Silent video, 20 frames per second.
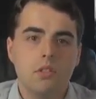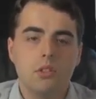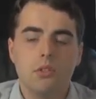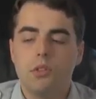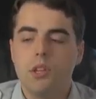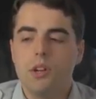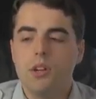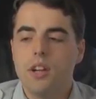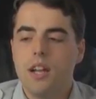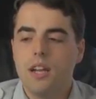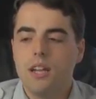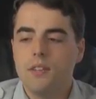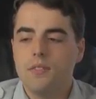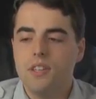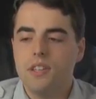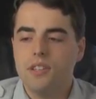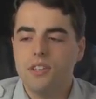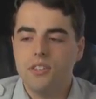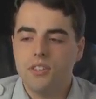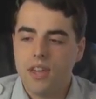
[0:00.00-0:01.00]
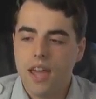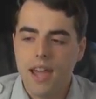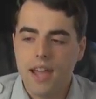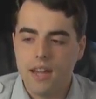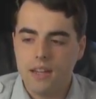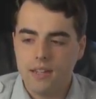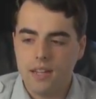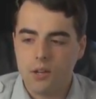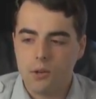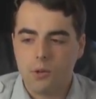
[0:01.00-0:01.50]
So they're not even
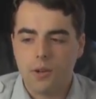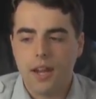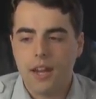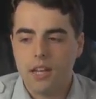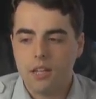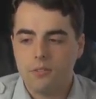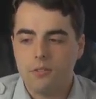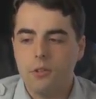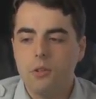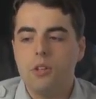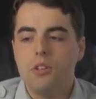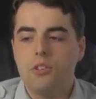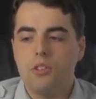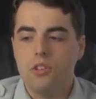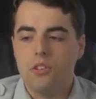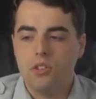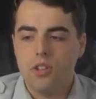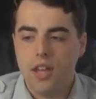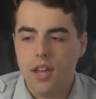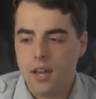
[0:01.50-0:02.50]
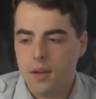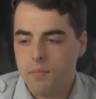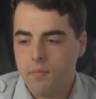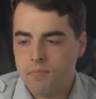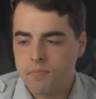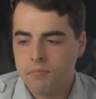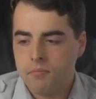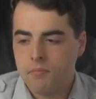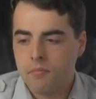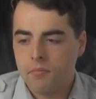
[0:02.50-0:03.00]
saying that organic food is the
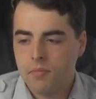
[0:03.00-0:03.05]
same.